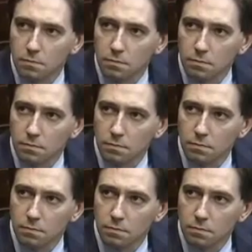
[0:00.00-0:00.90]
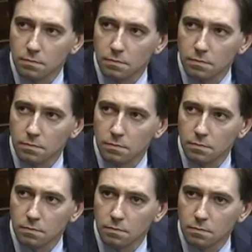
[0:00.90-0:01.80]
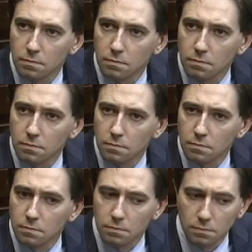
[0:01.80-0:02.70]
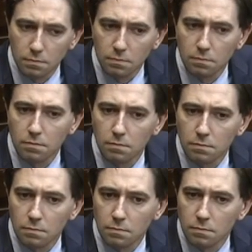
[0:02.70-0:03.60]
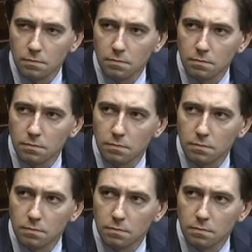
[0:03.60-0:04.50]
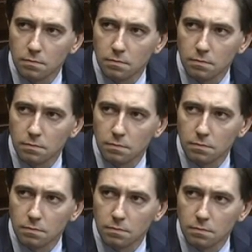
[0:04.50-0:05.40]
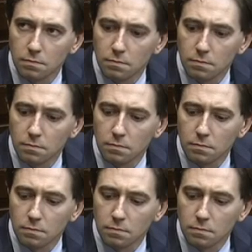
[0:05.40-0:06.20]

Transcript: This person isn't speaking.